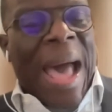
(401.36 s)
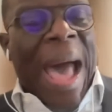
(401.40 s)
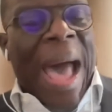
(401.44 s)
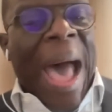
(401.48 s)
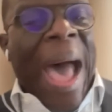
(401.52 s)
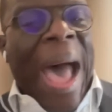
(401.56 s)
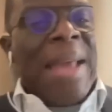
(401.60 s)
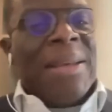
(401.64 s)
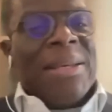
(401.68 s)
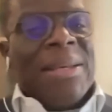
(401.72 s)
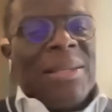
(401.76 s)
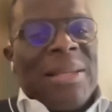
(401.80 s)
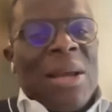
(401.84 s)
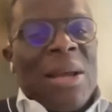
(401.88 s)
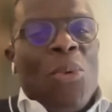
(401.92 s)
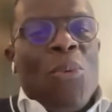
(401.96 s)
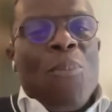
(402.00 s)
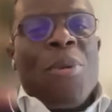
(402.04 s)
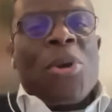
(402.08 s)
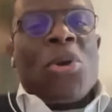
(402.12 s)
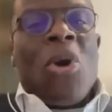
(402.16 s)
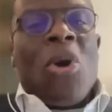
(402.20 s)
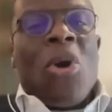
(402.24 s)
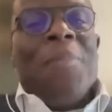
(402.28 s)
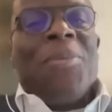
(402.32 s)
and they will
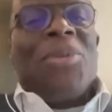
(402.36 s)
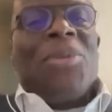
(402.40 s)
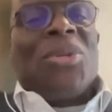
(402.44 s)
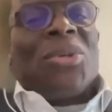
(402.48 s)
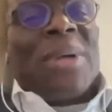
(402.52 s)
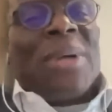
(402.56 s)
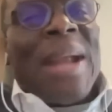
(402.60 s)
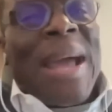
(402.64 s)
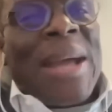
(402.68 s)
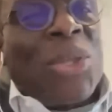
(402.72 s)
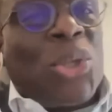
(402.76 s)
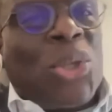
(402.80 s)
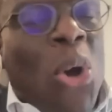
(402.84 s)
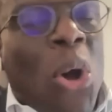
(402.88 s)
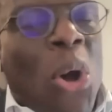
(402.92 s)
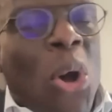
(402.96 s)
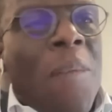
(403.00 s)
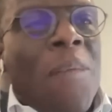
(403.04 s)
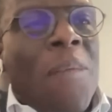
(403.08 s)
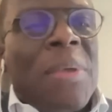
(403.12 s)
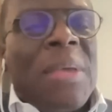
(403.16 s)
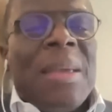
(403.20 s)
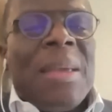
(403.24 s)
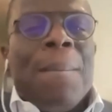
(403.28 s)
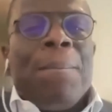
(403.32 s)
become director
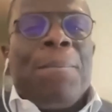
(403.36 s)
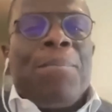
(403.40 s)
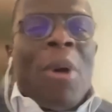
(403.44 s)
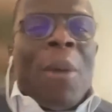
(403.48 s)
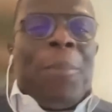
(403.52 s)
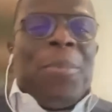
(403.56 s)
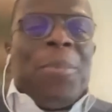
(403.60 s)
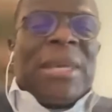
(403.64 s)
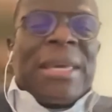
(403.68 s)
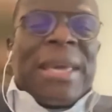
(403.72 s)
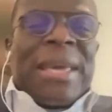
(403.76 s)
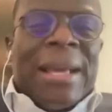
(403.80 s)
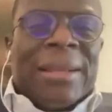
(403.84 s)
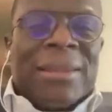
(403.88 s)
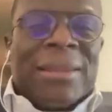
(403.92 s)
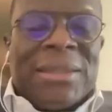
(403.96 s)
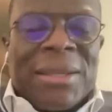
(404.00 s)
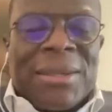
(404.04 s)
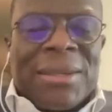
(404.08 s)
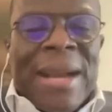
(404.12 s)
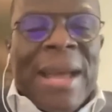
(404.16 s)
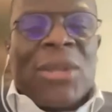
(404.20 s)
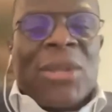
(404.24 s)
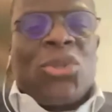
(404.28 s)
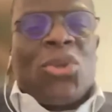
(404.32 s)
in public health,
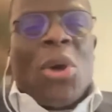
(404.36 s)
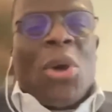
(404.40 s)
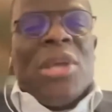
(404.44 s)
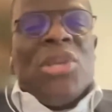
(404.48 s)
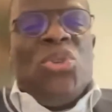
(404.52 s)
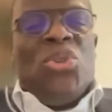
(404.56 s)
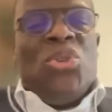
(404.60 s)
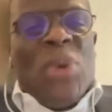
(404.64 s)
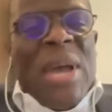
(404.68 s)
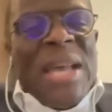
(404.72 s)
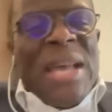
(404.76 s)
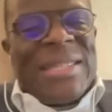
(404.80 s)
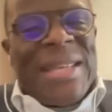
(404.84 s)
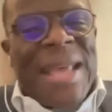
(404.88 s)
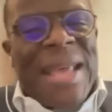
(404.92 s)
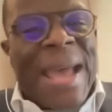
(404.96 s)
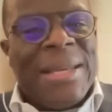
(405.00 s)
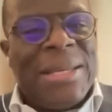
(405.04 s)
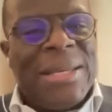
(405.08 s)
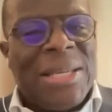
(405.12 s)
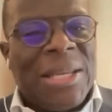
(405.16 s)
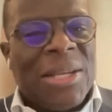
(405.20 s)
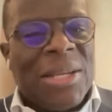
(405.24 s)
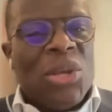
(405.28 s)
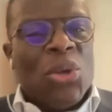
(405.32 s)
director in
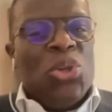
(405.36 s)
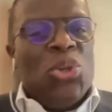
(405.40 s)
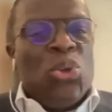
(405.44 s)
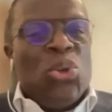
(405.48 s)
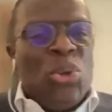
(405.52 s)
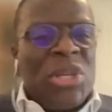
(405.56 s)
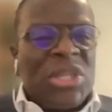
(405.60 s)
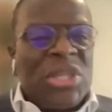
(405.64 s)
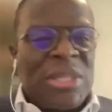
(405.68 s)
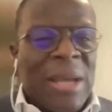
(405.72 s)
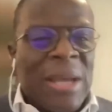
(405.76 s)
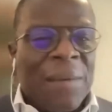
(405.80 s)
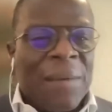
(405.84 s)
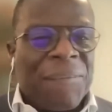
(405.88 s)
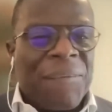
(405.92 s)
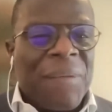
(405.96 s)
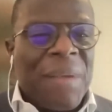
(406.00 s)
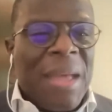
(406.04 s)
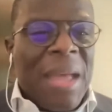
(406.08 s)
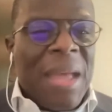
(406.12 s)
USAID, in UNICEF.